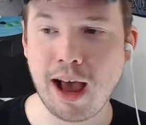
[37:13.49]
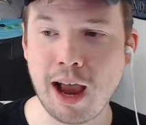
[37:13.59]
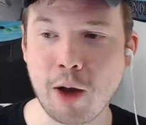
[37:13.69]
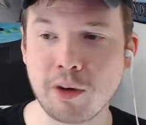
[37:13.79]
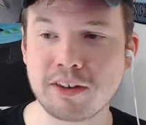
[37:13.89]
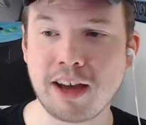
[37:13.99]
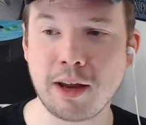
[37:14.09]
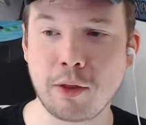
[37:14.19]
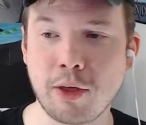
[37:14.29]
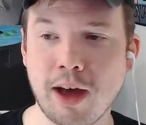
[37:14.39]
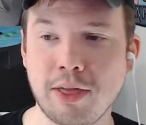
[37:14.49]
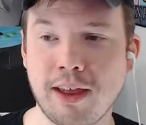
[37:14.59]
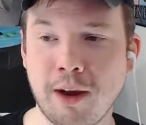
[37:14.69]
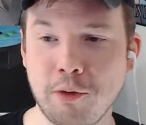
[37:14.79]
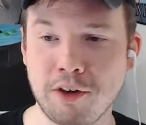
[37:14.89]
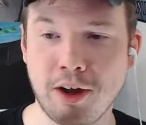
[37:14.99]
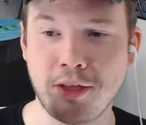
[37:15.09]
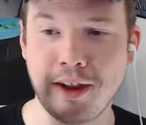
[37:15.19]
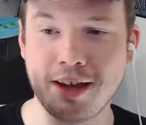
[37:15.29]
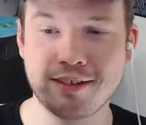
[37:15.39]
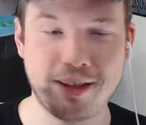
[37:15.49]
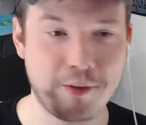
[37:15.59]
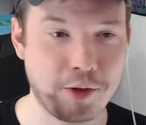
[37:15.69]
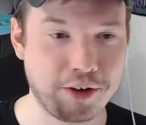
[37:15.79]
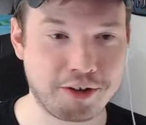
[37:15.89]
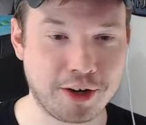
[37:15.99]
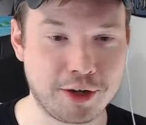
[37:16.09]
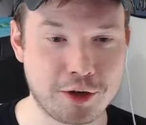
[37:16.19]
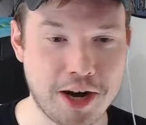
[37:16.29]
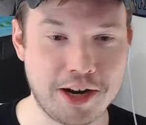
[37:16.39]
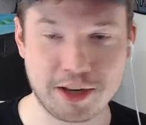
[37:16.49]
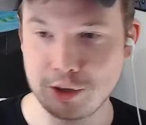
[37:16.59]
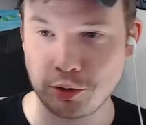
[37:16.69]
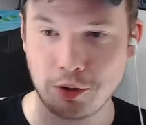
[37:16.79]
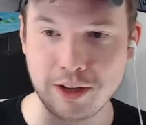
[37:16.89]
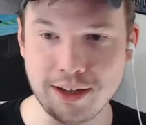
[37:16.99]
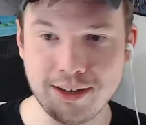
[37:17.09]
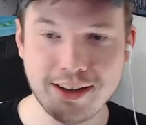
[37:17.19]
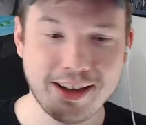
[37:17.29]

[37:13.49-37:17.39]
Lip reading: I always kind of thought that I was on the next level and started trying to control it.